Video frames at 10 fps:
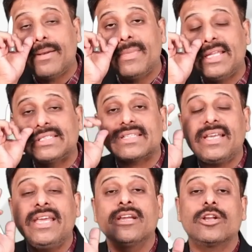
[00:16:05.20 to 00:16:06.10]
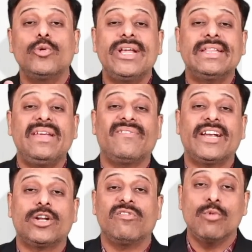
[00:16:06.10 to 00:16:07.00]
means including the
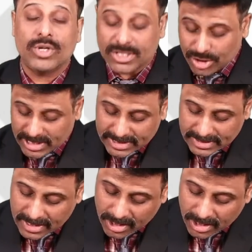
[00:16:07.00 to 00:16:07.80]
effect of bonus shares.